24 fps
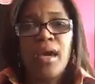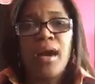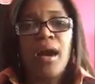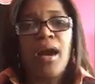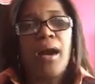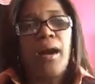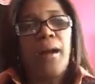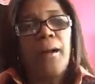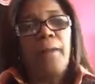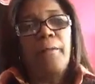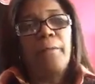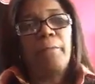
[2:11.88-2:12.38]

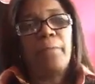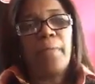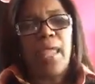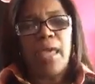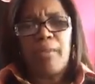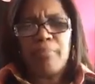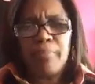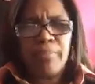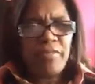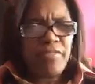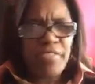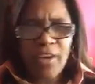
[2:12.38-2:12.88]

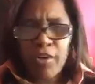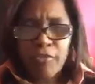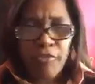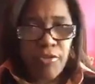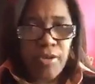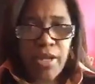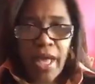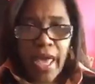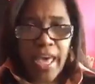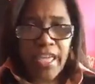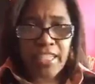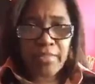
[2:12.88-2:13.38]
And feel free
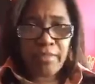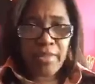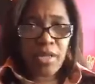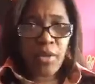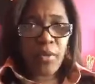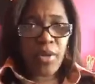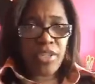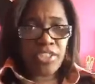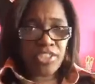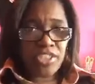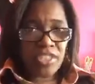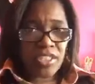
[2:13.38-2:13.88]
to ask me
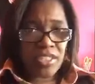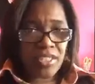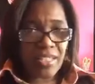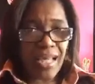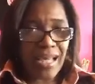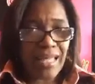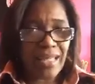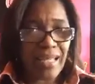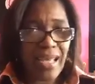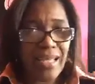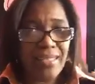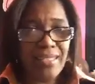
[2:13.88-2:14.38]
questions.
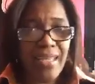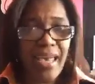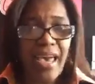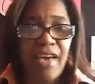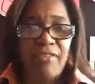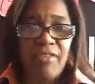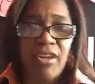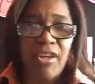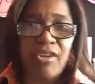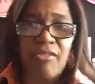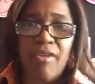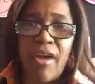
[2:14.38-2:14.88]
I like to
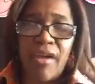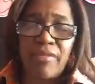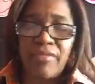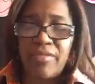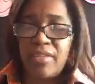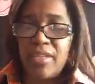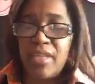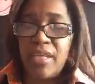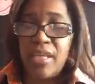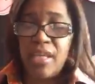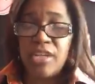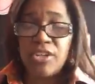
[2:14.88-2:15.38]
have
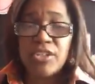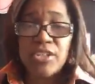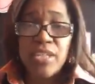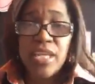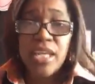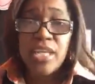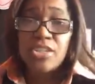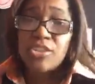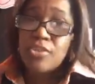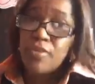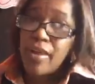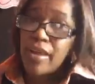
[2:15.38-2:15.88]

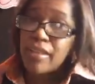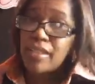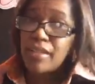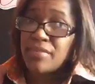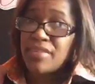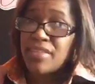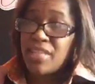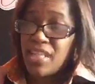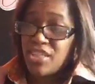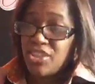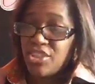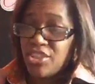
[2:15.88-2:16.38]
interactive
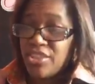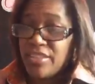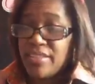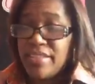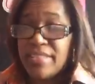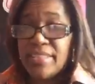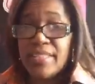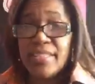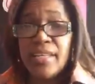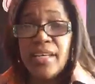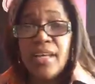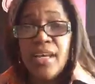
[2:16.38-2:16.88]

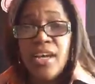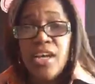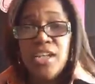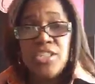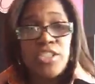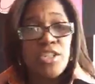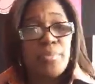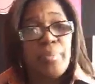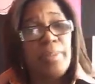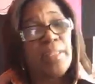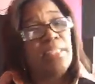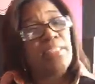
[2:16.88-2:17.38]
sessions,
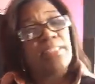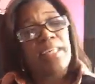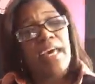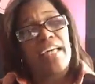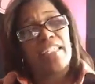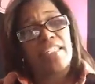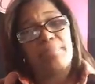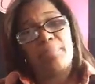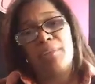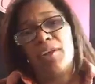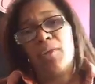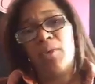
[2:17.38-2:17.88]
so please
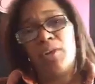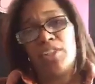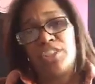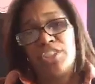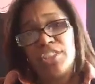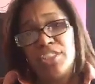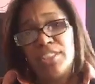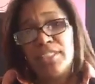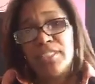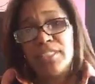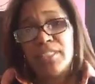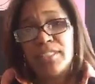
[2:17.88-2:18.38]
ask me
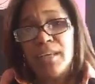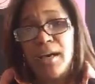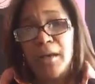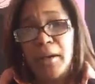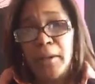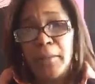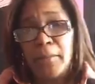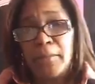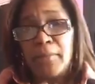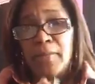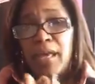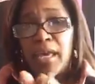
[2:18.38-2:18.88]
questions.
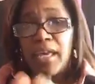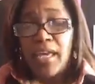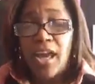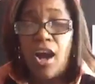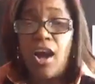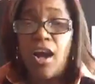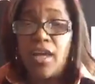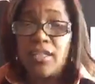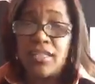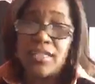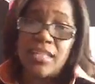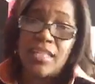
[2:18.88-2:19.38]

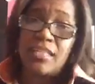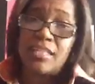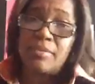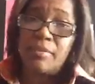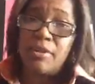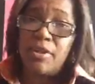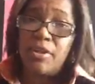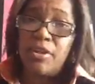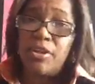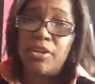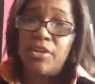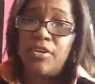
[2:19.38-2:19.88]
Hearts lets me
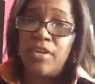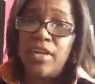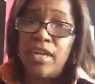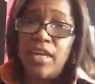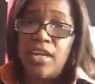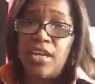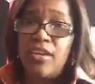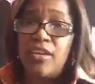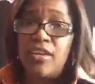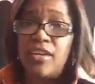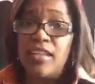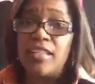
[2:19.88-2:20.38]
know you're
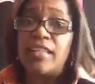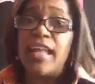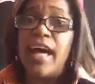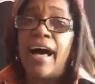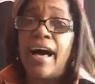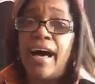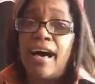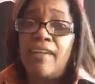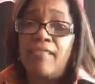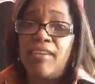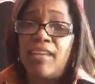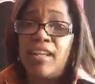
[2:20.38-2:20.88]
here and
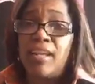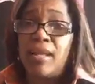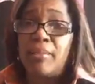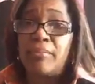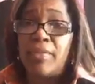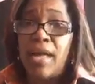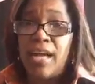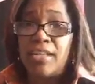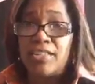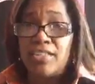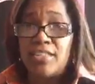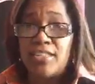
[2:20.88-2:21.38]
alive, and that I'm
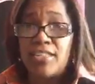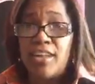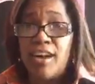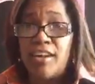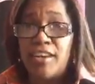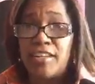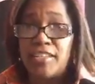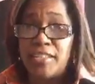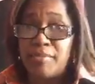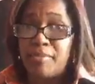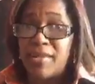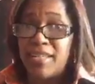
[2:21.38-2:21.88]
not just
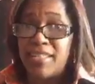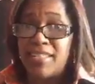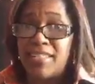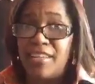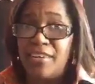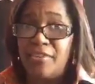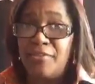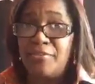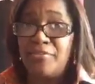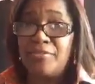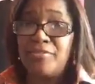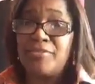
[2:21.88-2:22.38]
talking to
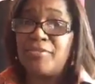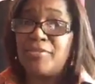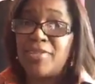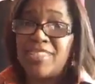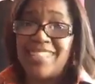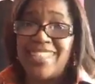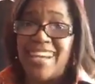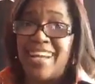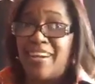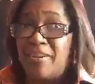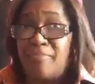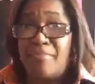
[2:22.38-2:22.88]
myself,
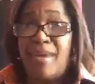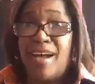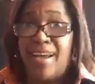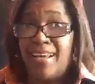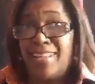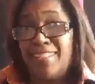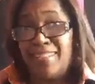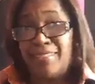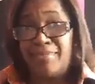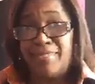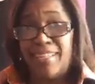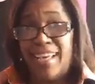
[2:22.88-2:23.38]
which I don't
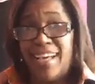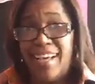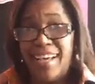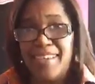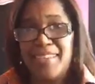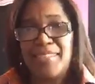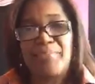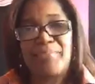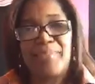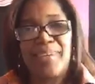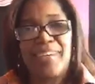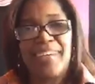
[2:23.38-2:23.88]
mind
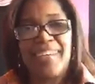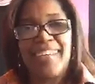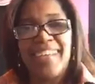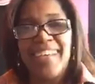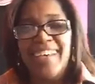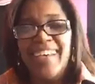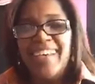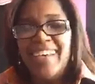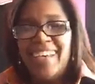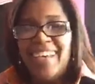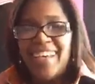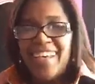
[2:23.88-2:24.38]
sometimes, but
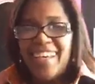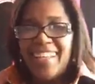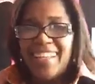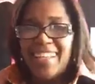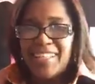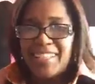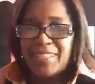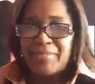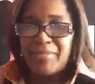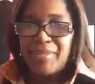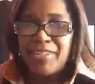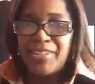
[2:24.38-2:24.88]
it
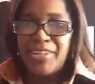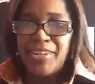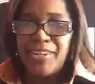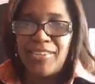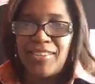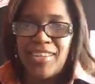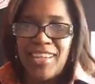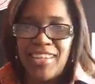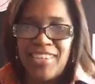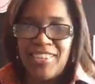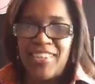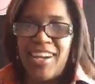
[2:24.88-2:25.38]
lets me know
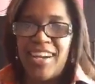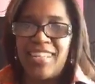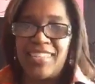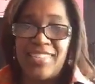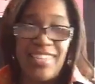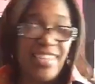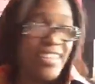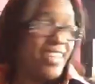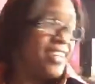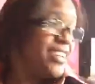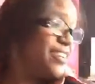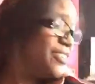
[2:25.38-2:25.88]
that you guys are
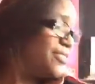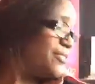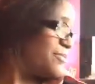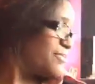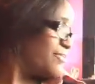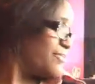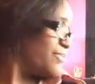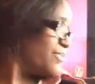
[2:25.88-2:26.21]
here.